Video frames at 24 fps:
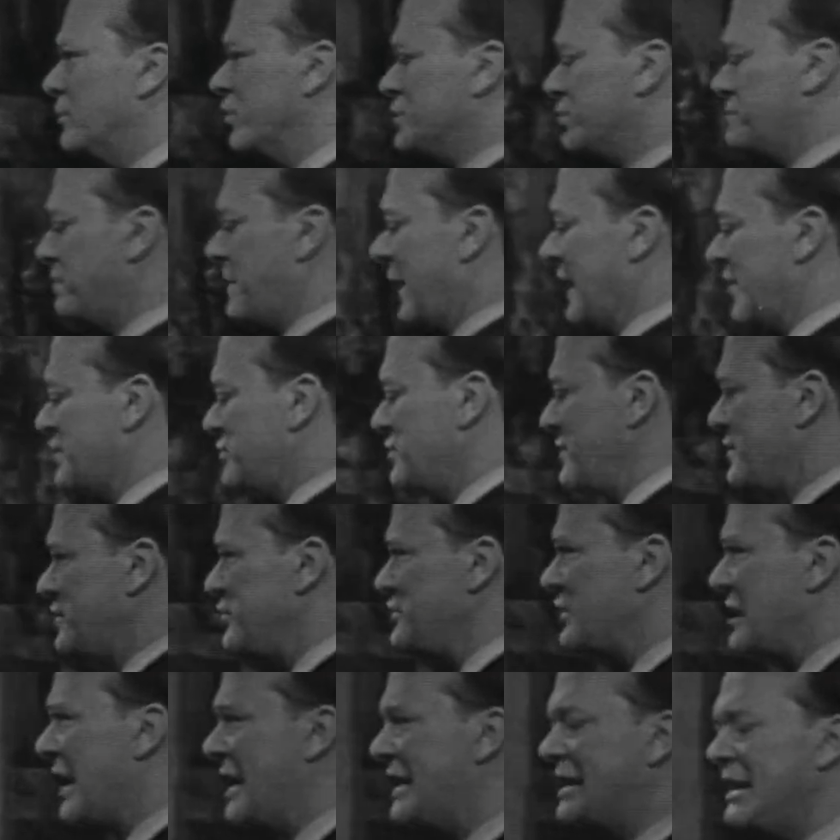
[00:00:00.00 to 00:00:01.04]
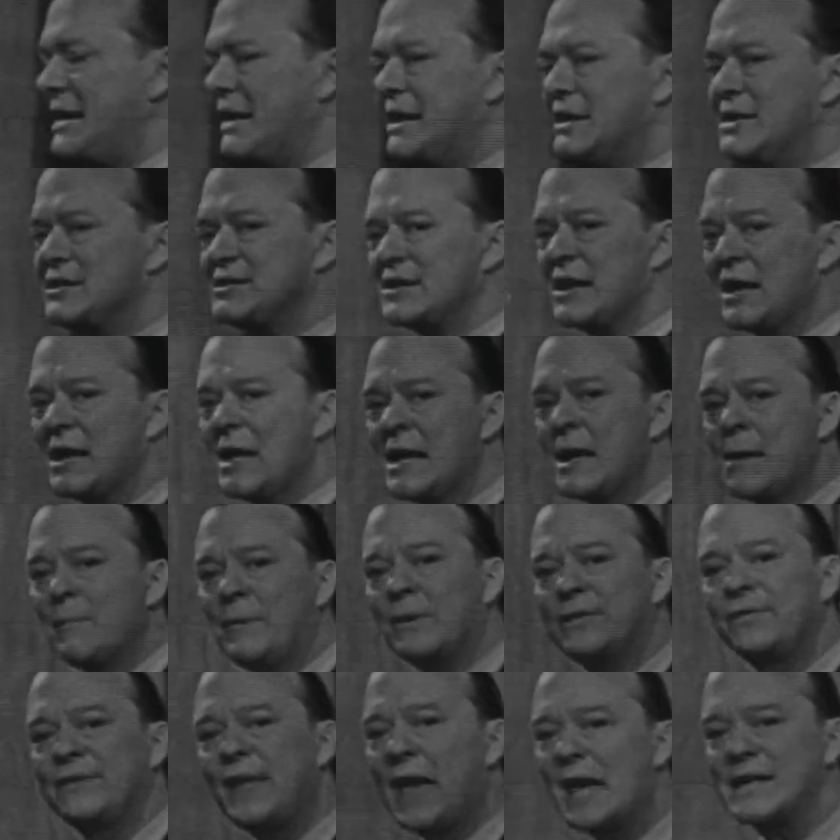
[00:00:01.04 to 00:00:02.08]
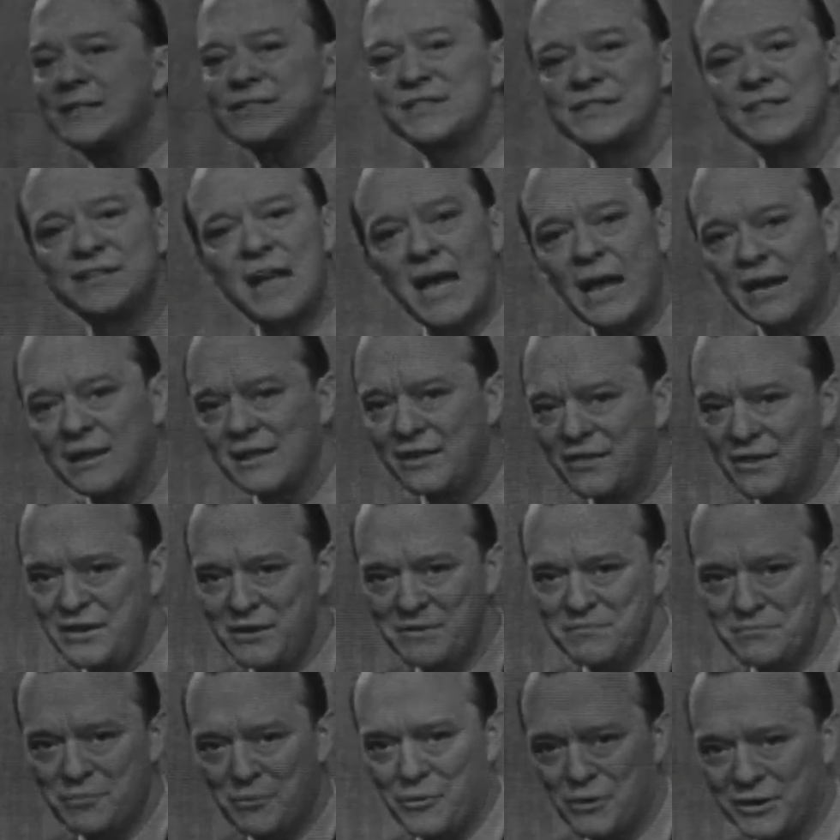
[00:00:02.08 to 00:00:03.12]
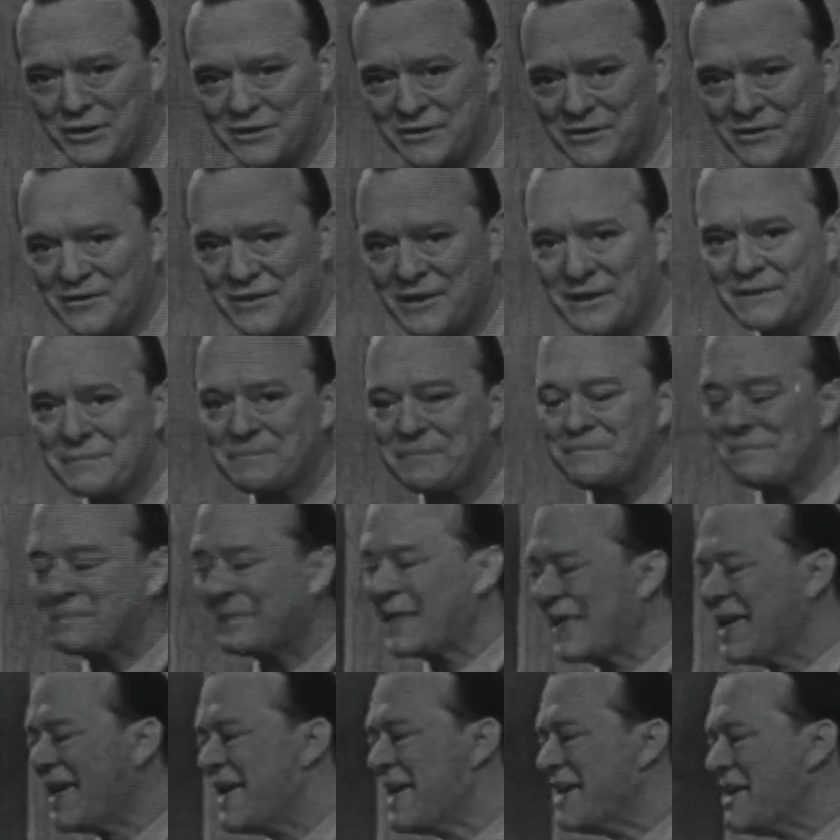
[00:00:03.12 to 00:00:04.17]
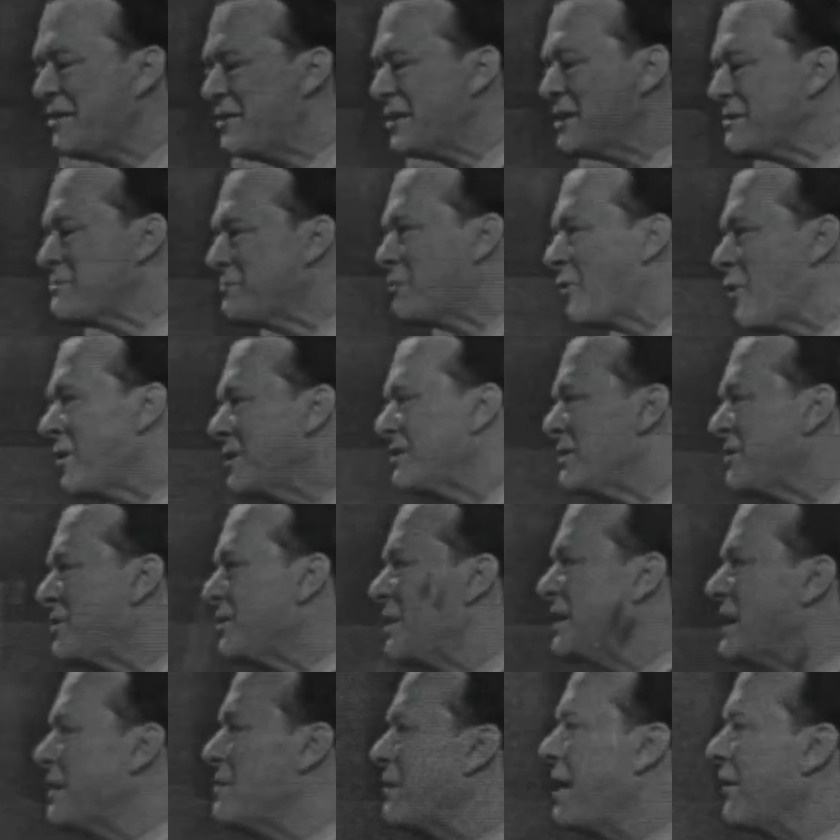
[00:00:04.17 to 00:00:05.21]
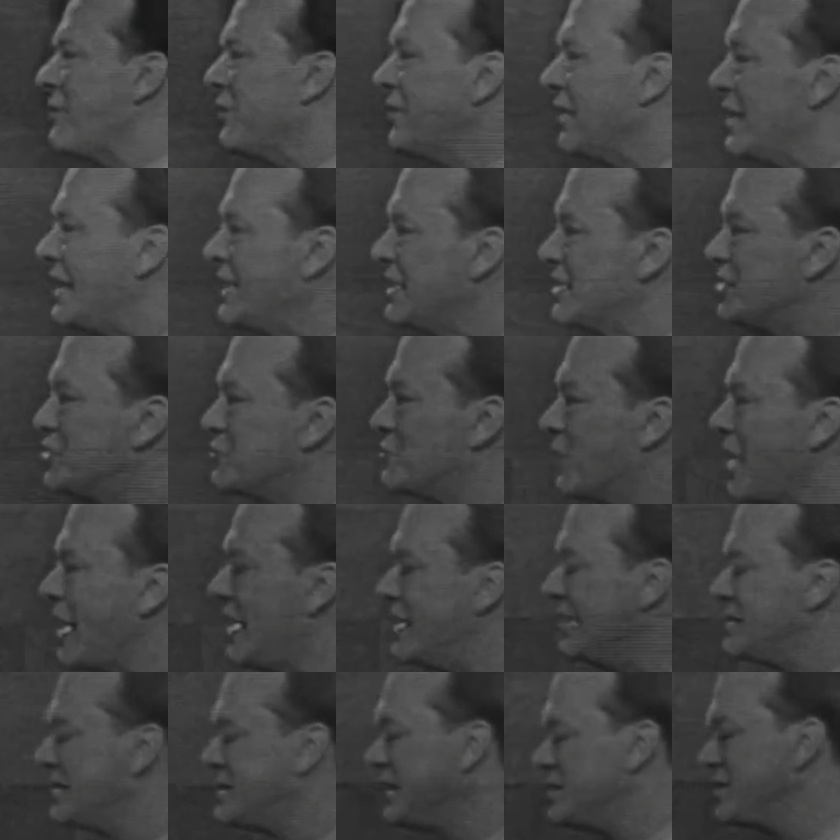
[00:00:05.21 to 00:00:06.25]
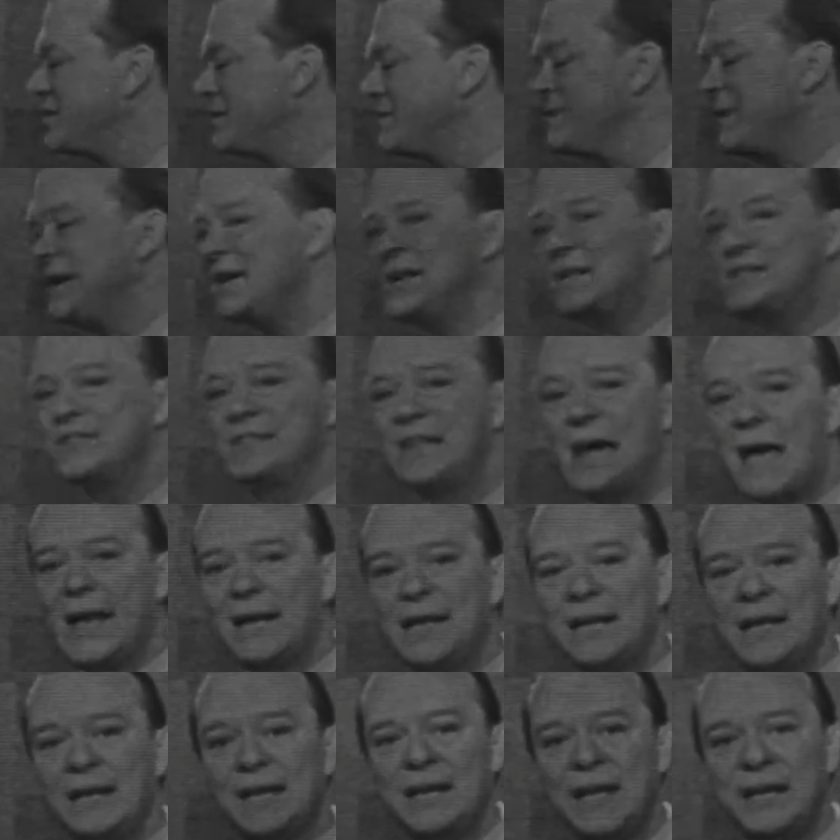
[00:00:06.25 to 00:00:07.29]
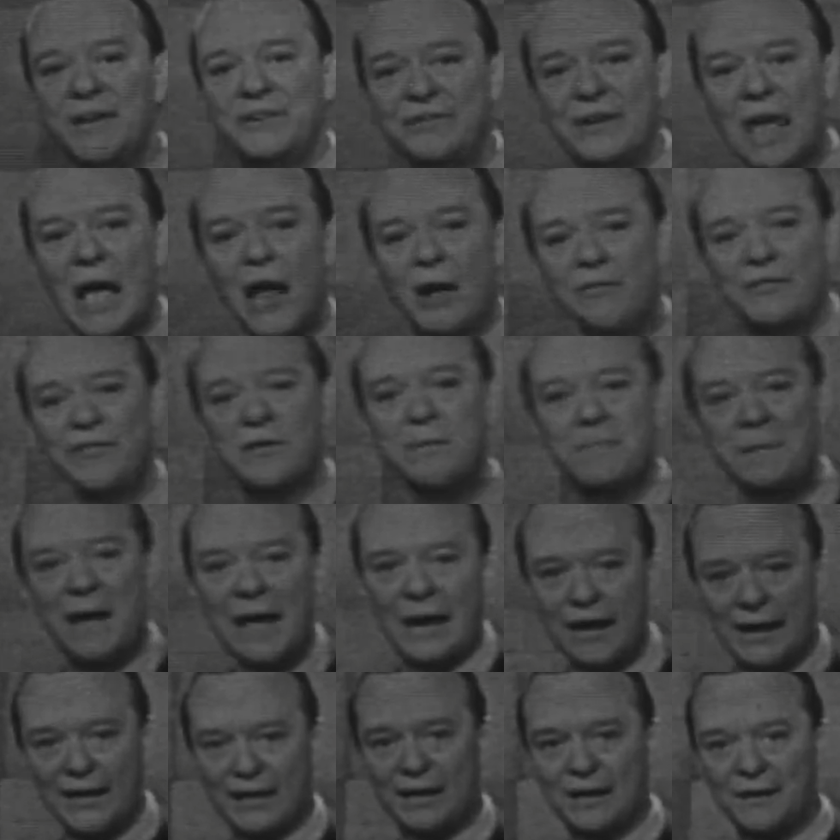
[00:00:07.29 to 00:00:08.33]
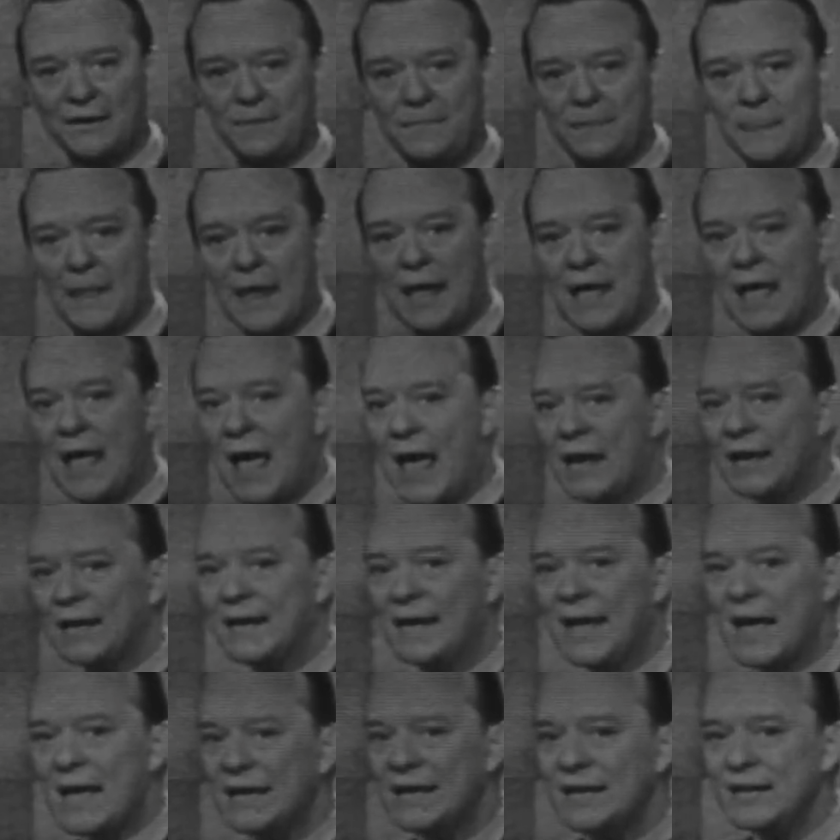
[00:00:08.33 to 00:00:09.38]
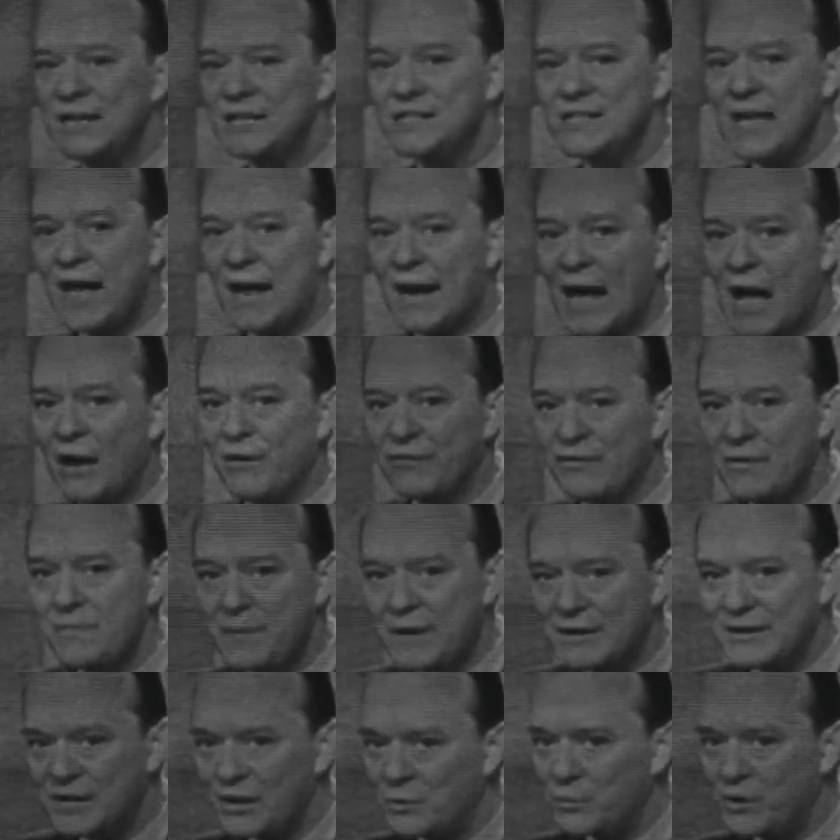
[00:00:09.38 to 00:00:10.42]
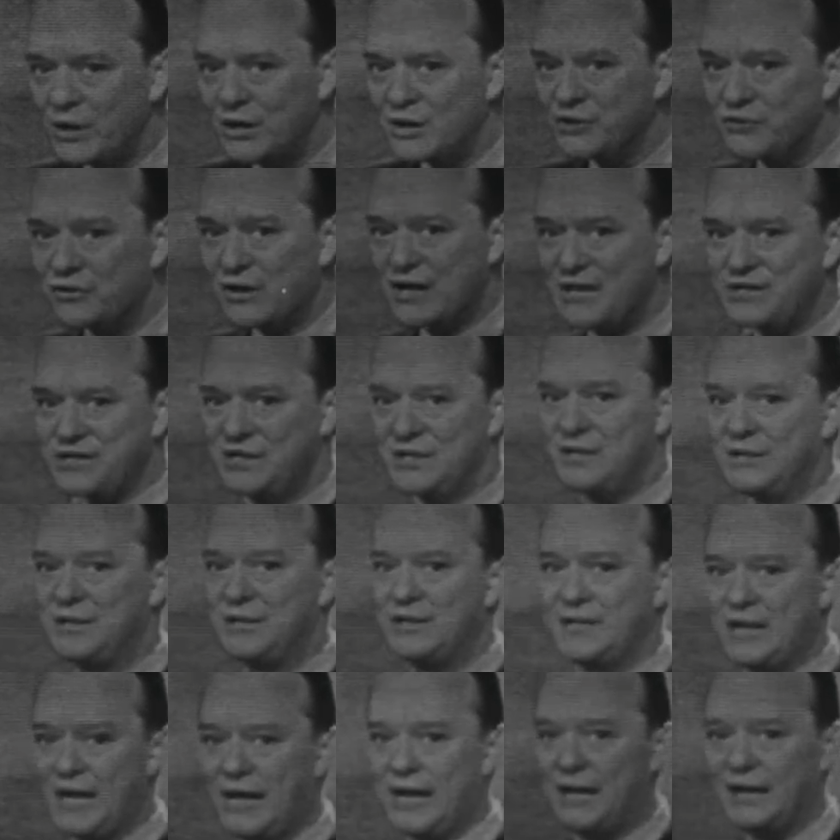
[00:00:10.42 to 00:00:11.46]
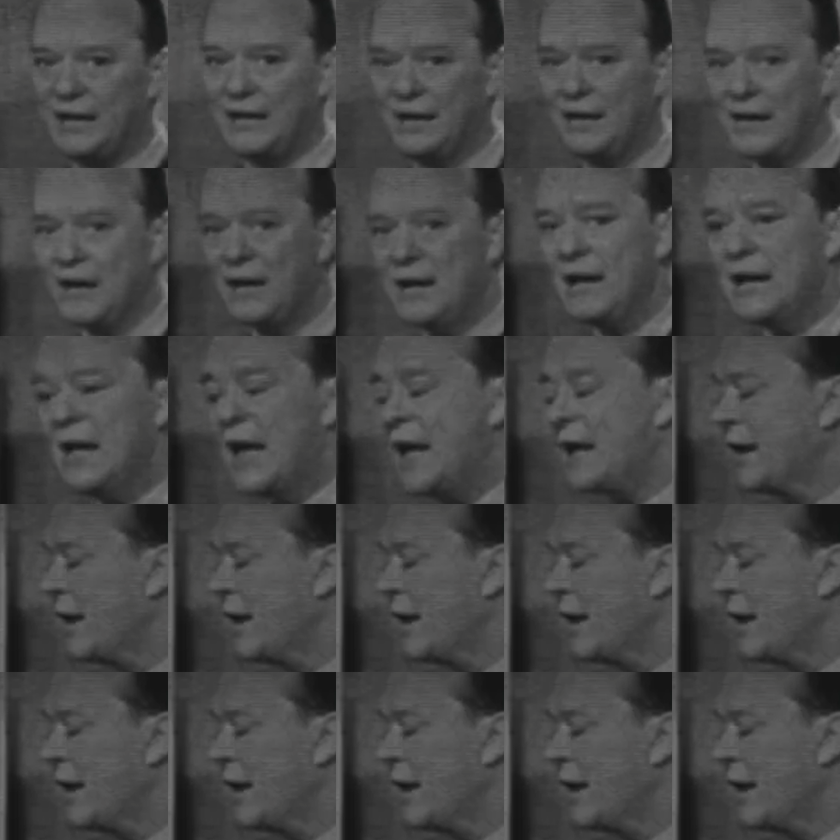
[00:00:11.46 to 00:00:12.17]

respects to the Chinese, but that's not the important thing. The important thing about the English writing system is that it is alphabetic. And again, it is that alphabet that we are tracing today. In